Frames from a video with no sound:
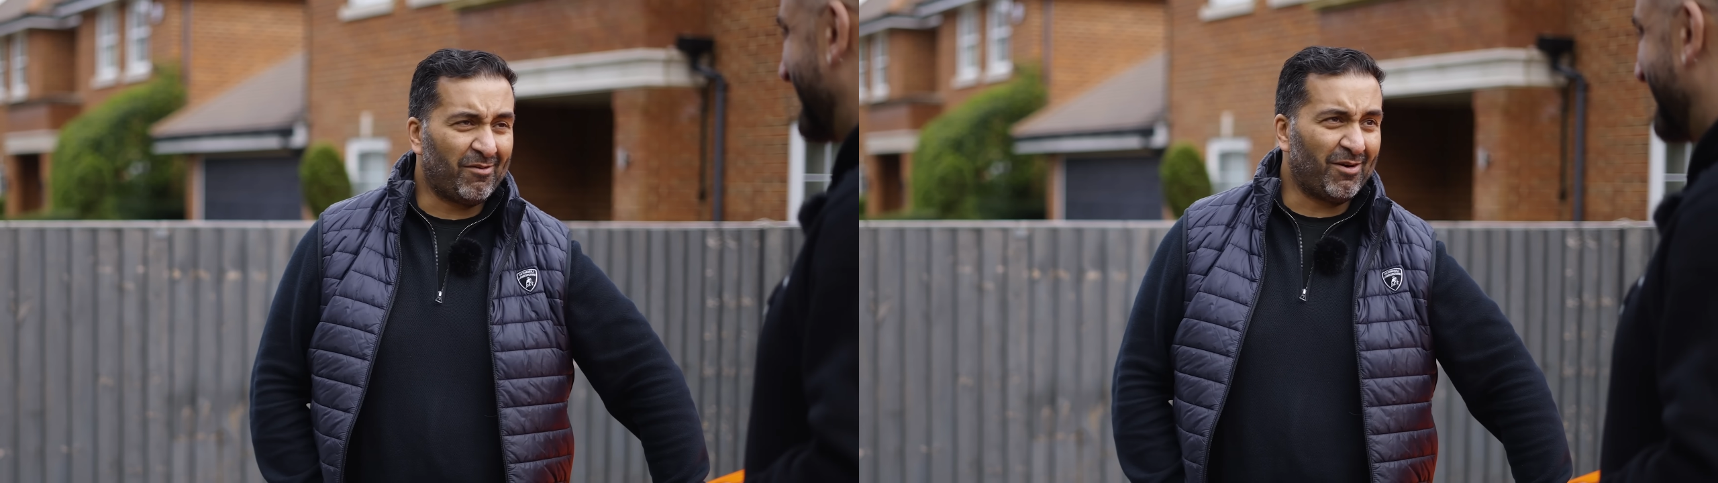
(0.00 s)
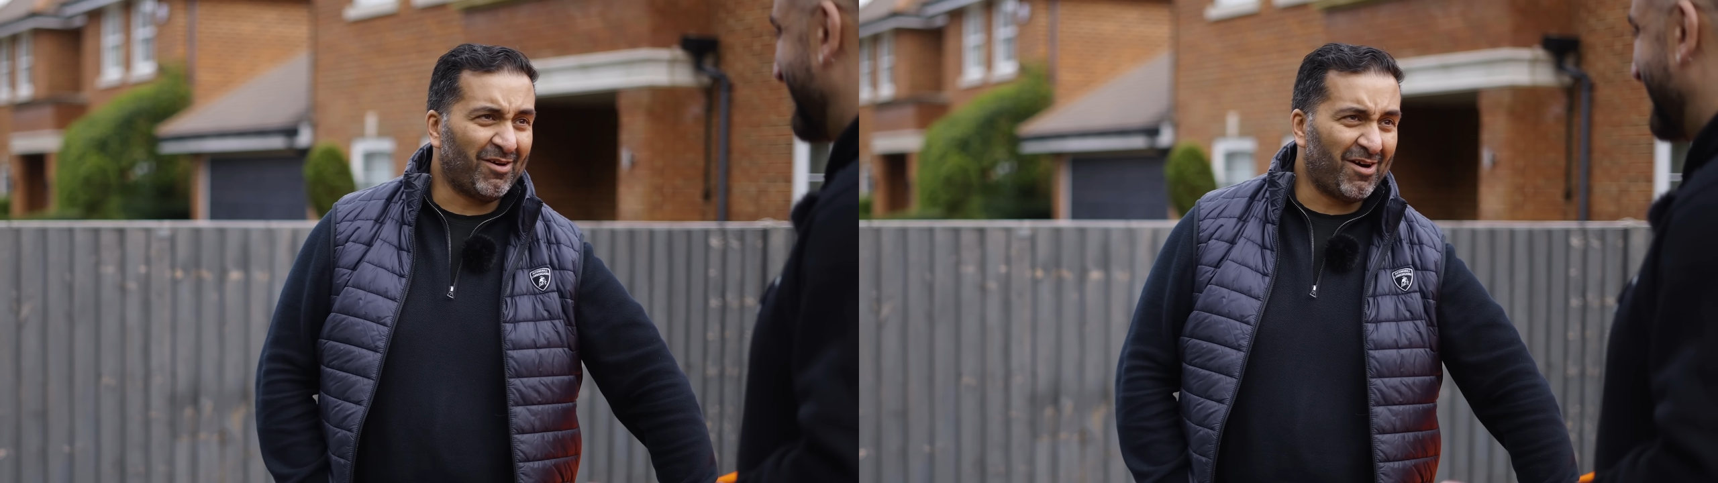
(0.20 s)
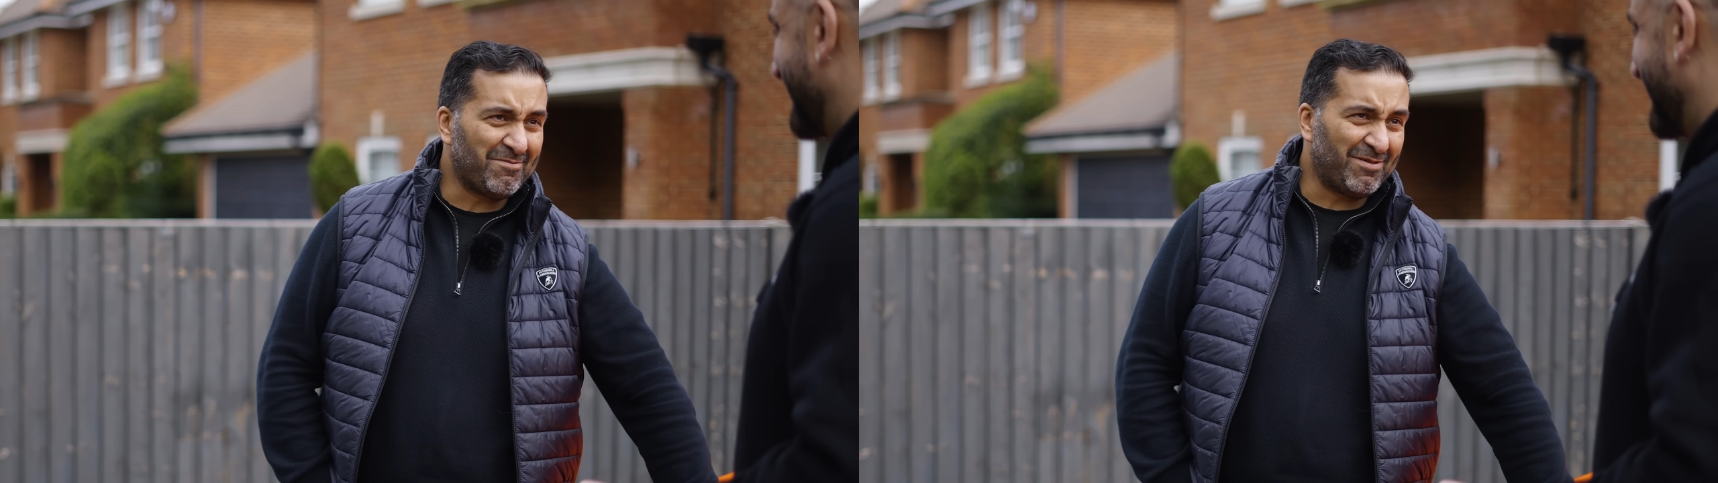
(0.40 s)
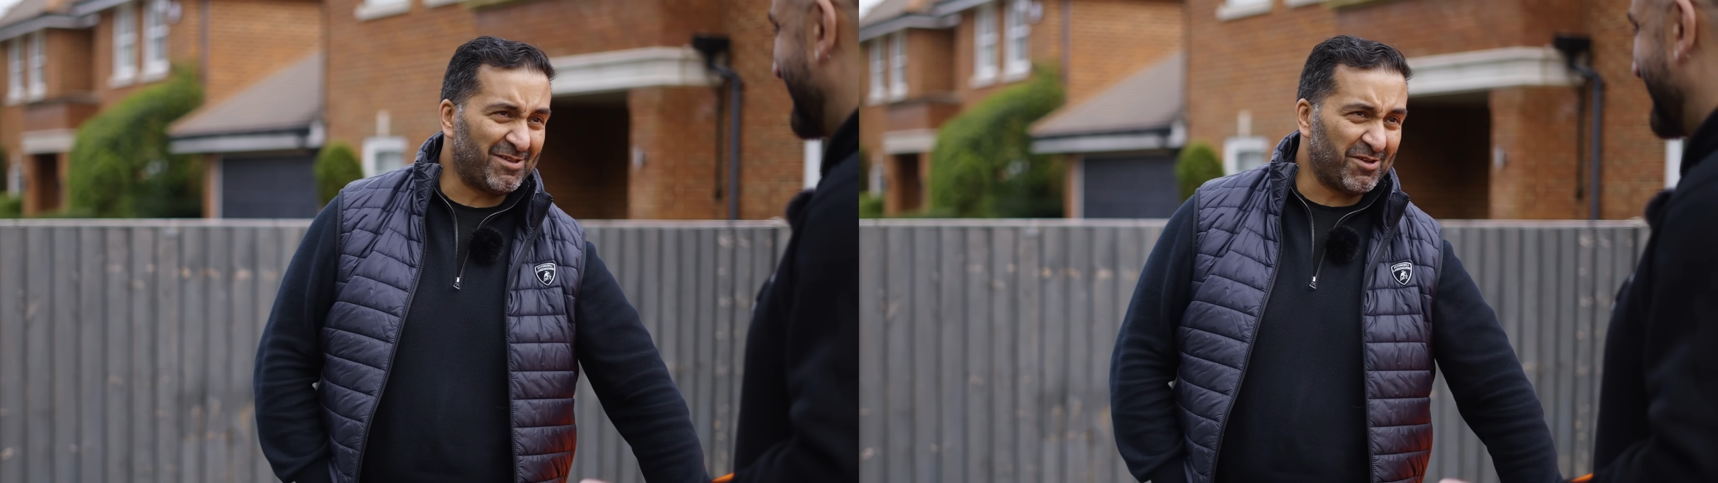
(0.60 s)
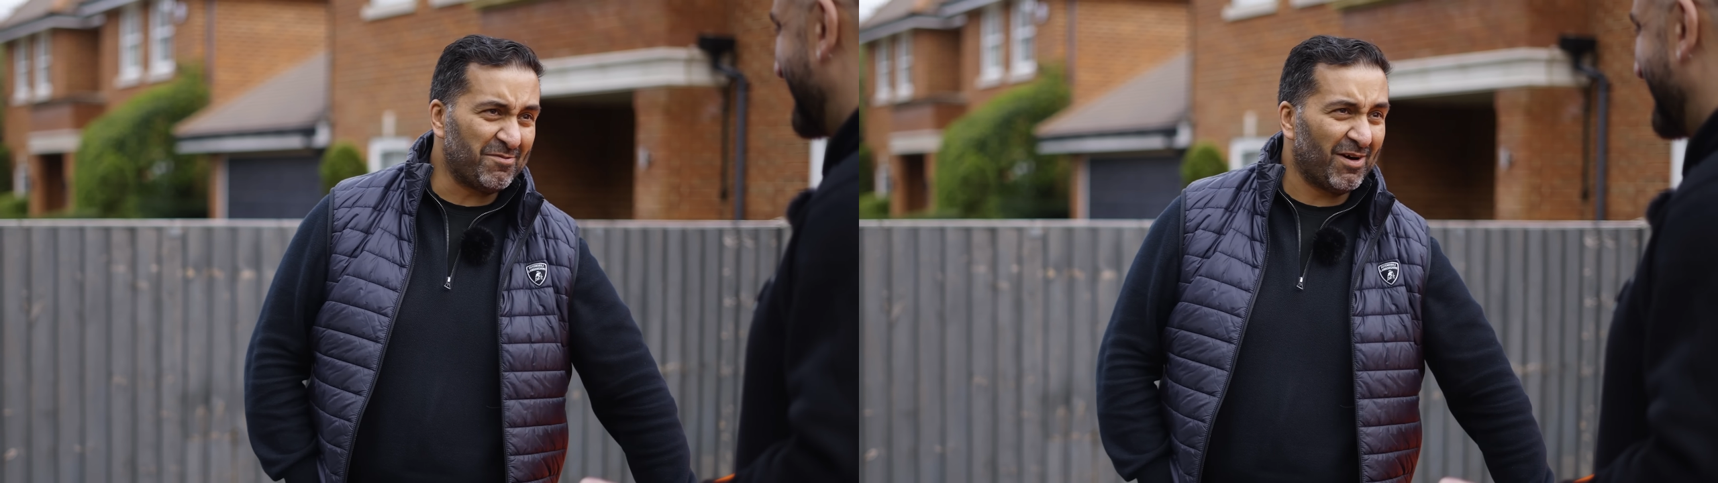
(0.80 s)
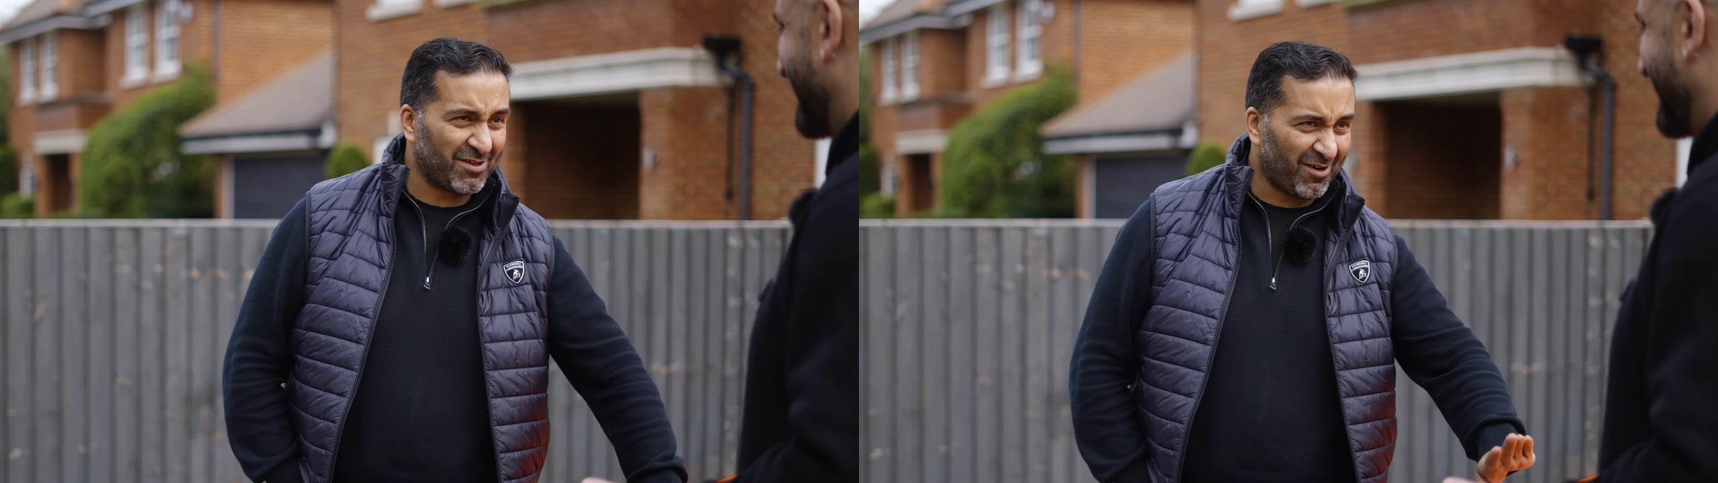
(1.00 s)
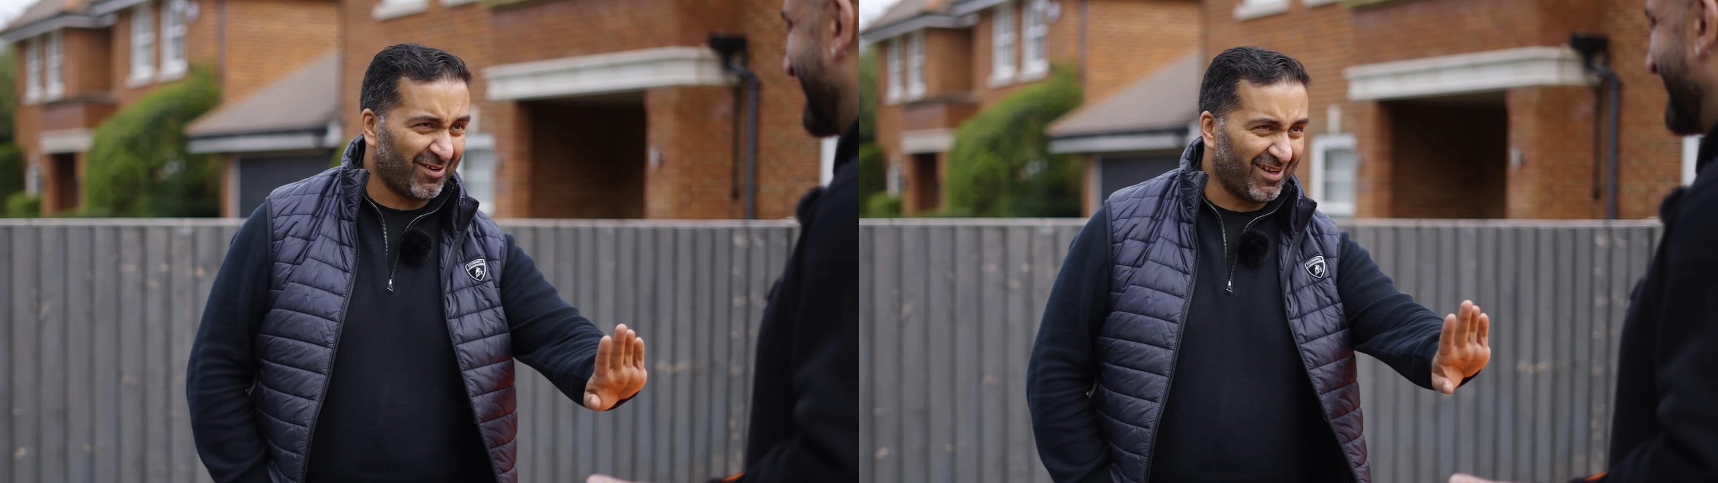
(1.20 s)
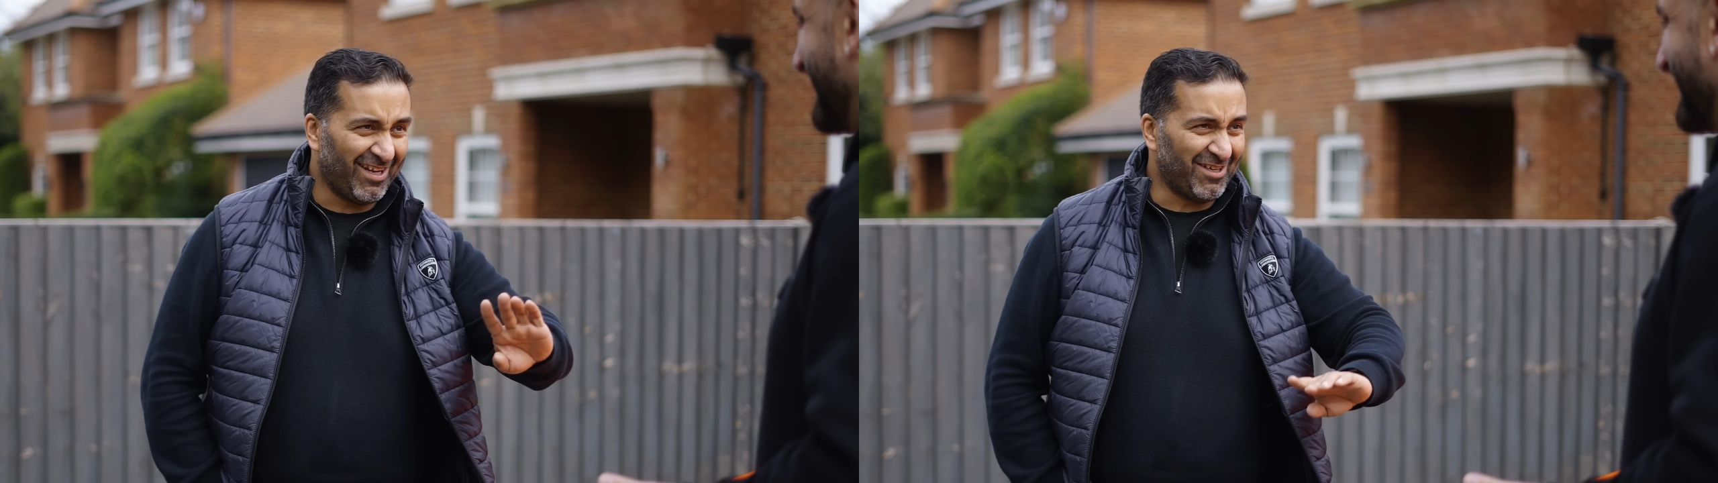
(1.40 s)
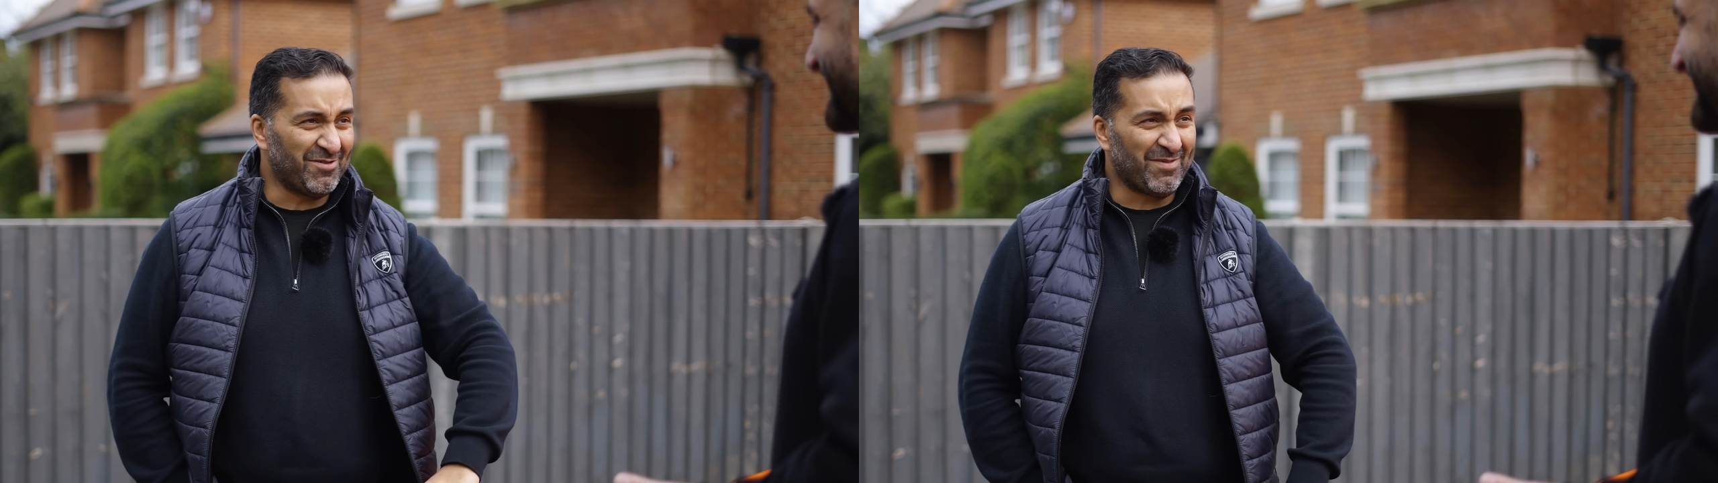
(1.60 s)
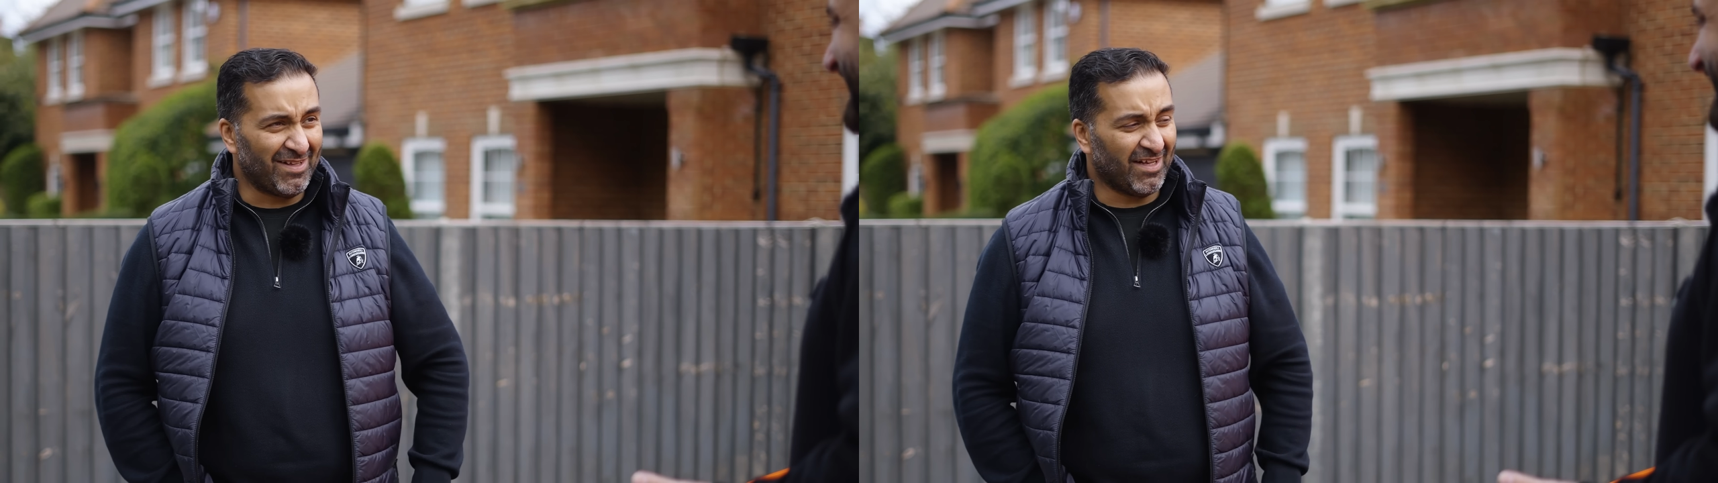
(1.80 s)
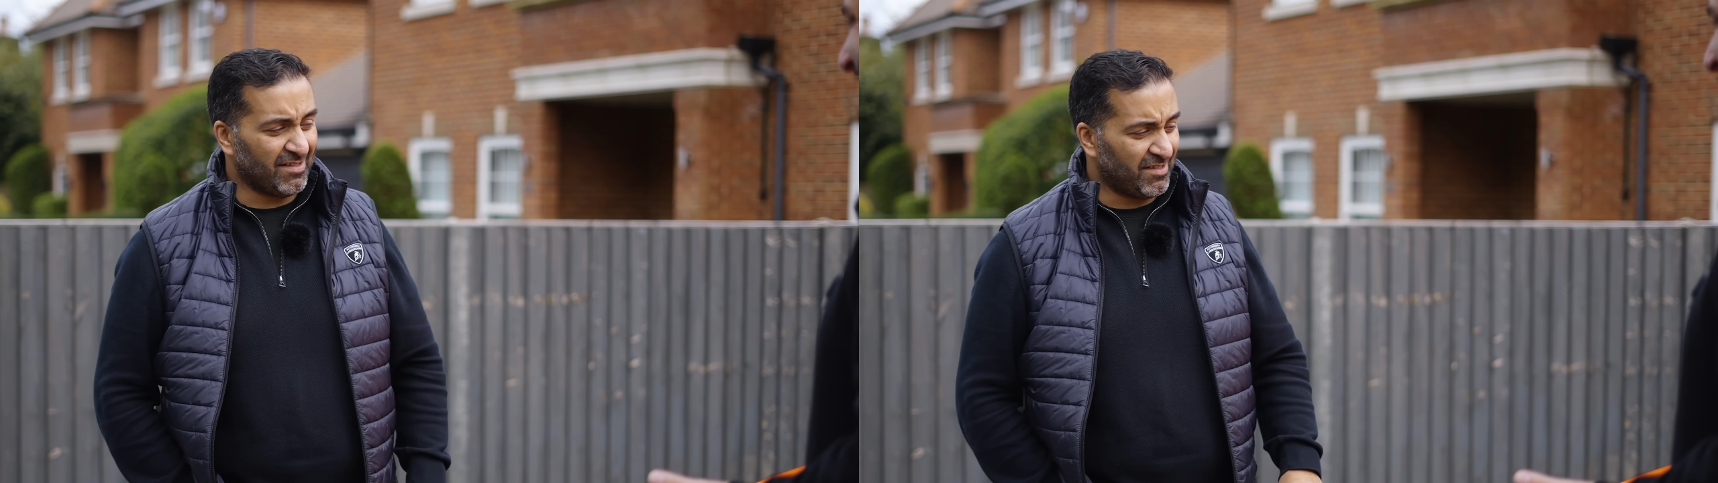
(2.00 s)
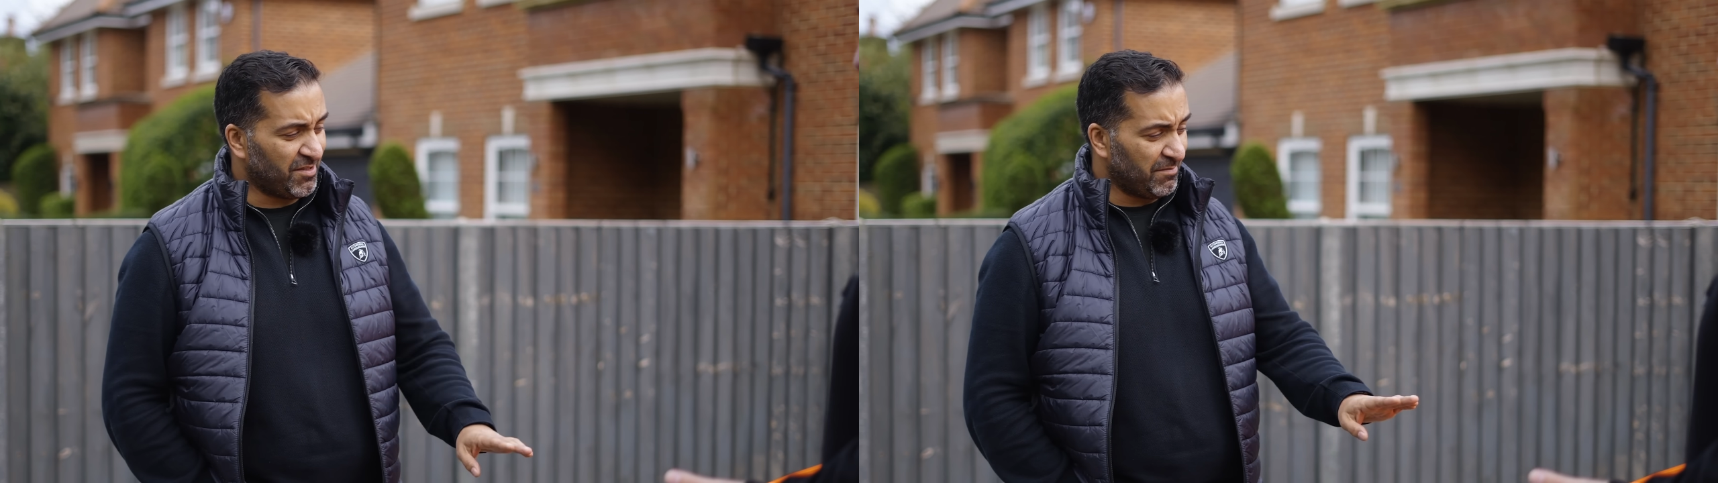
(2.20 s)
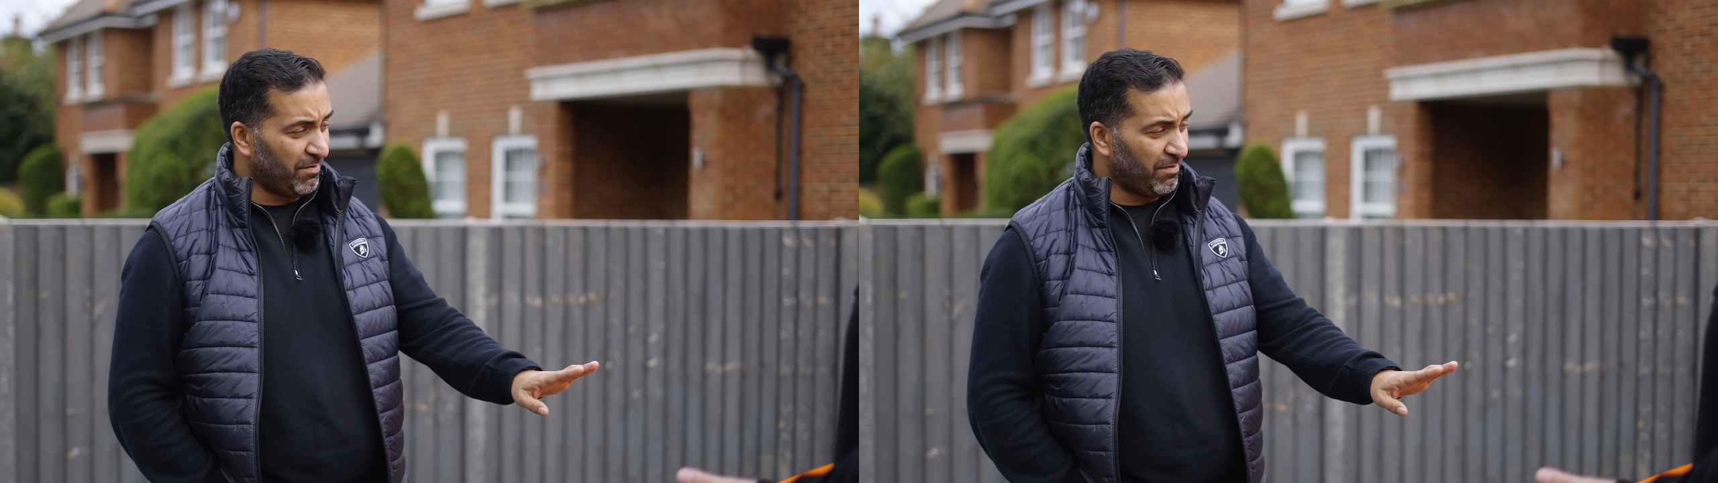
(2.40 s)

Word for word: I won't hype it too much. I'm going to let you make that decision.